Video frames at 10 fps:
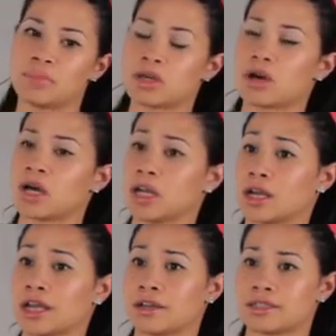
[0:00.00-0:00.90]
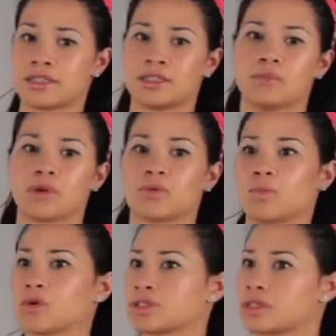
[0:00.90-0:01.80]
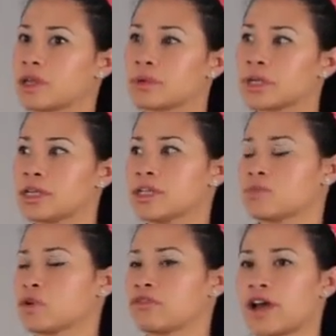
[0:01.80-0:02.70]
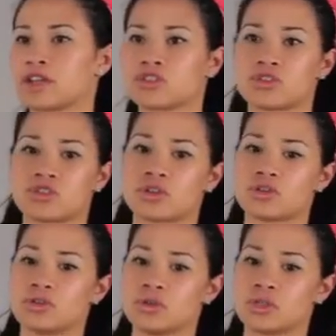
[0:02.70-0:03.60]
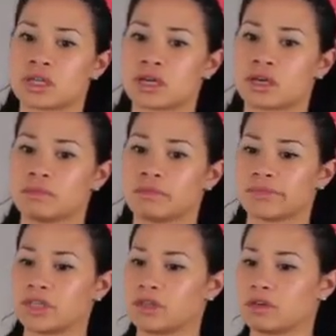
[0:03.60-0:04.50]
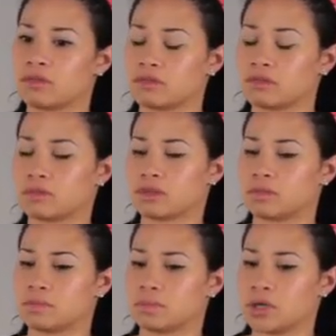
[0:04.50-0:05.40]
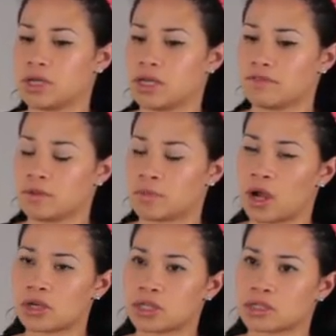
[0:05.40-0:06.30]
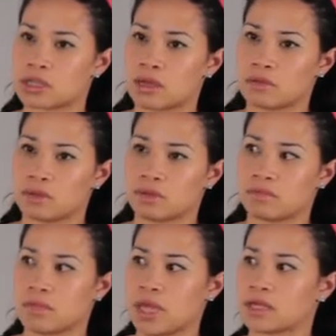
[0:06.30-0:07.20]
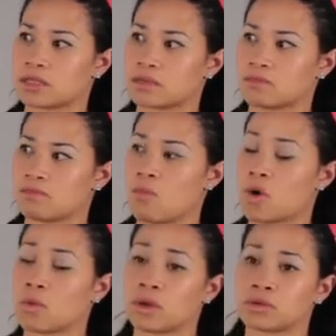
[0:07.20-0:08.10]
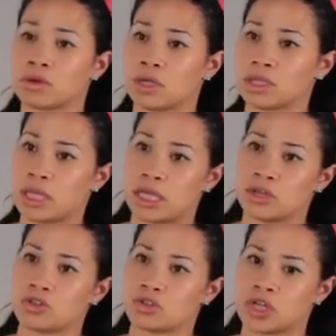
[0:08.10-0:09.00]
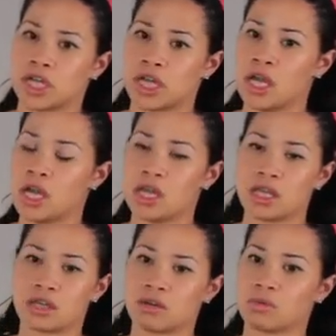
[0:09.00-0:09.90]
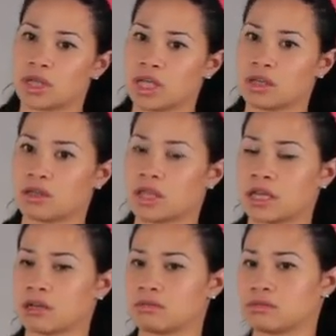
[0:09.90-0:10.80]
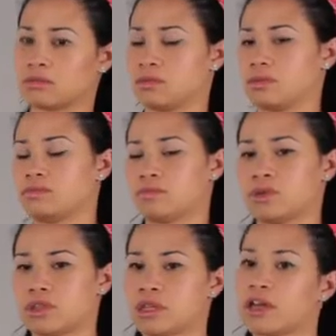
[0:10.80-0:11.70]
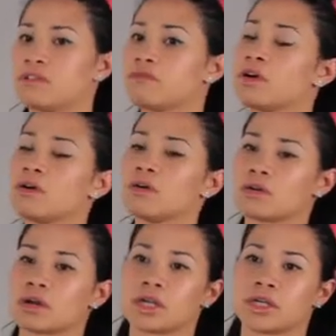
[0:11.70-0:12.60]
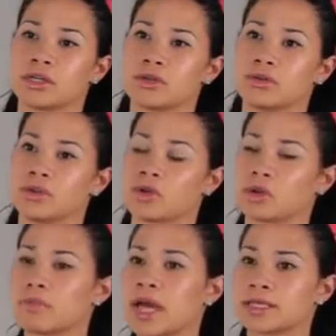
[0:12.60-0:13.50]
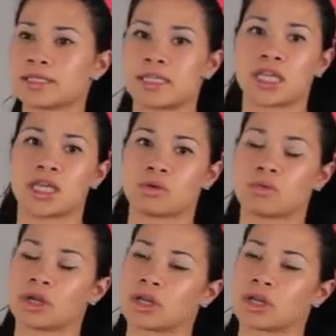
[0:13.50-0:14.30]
be on, and I got to work with more celebrities, more fashion shows, you know, pretty heavy projects that made us more well-known in the industry, you know, working like with Italian Vogue or, you know, New York Magazine, or